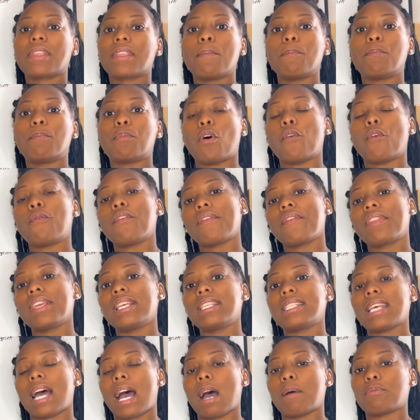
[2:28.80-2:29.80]
Both of
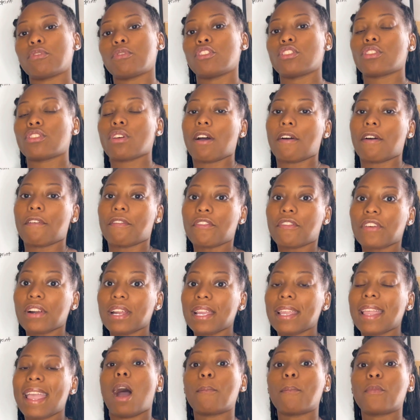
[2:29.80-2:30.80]
these options are
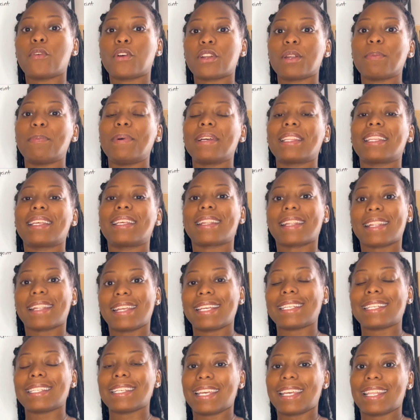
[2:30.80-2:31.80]
free. I'm going to put the
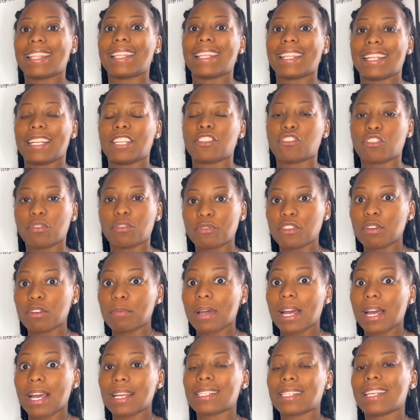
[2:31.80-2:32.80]
links in the description
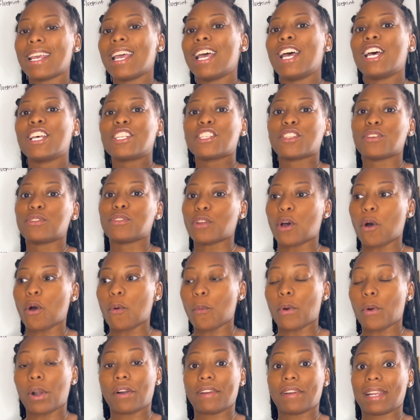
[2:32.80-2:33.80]
box, so don't
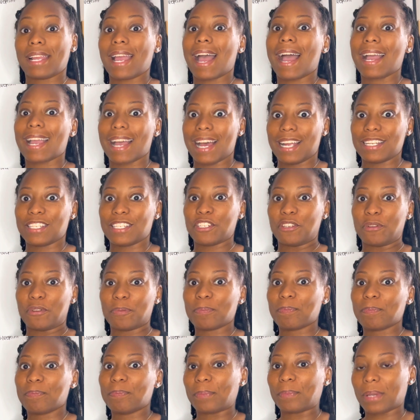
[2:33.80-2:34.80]
worry, I got you,
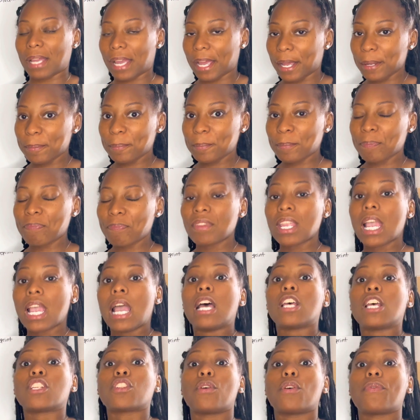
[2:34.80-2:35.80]
okay?
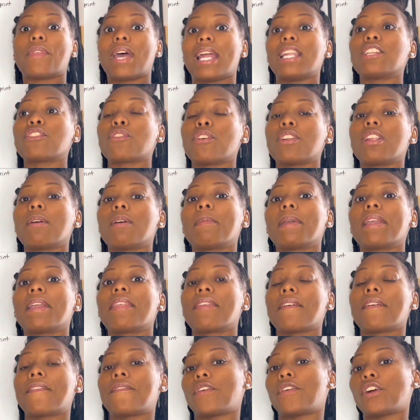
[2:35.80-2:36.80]
So that is going to be
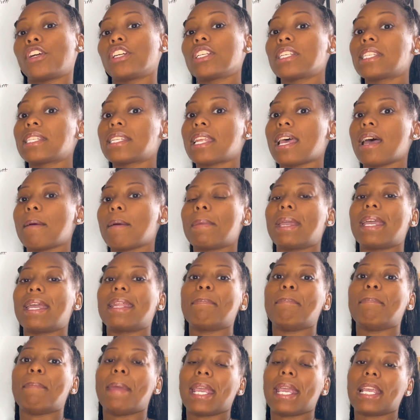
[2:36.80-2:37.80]
the first step
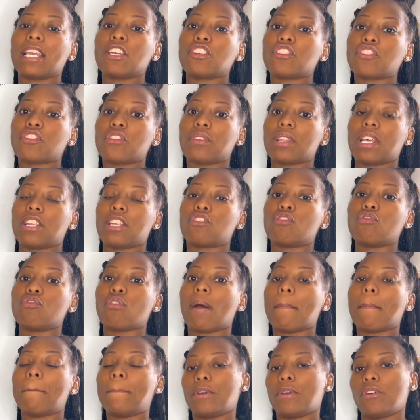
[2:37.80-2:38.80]
in making sure that you
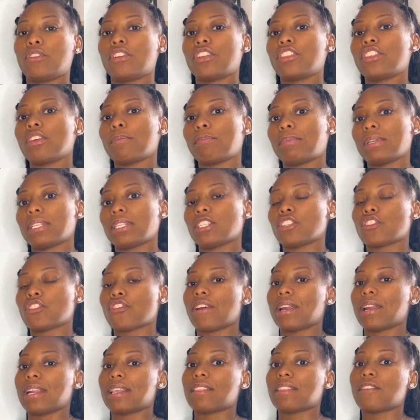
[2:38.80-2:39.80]
are building the business
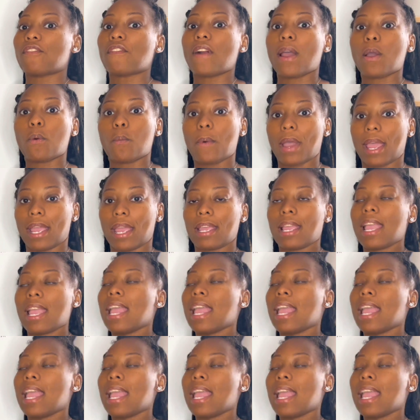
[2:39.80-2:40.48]
credit the right way.